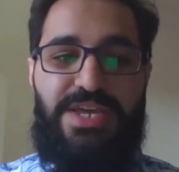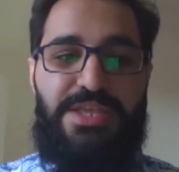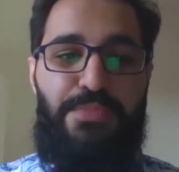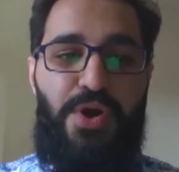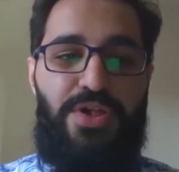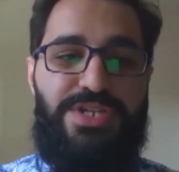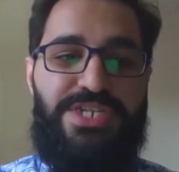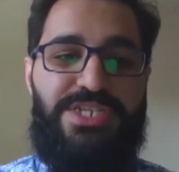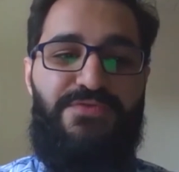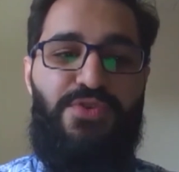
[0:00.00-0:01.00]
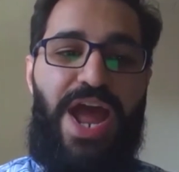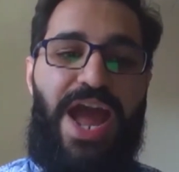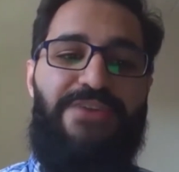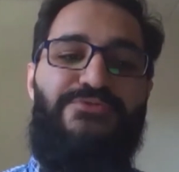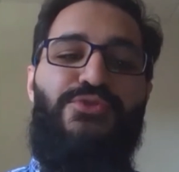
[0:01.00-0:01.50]
the policies for
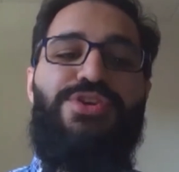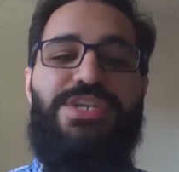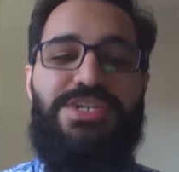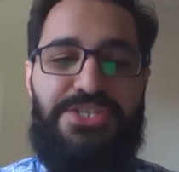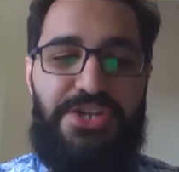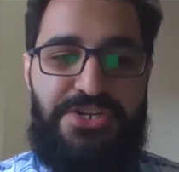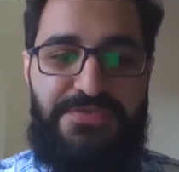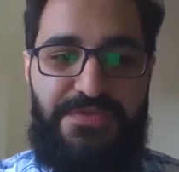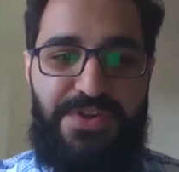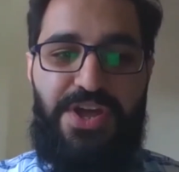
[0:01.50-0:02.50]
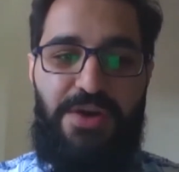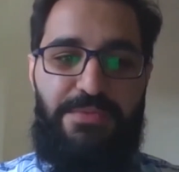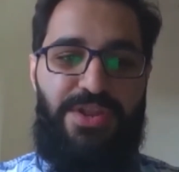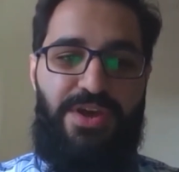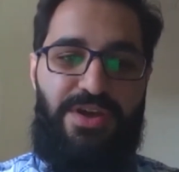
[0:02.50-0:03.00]
avoiding such
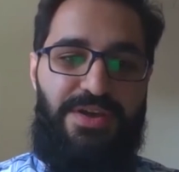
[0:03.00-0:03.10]
phenomena.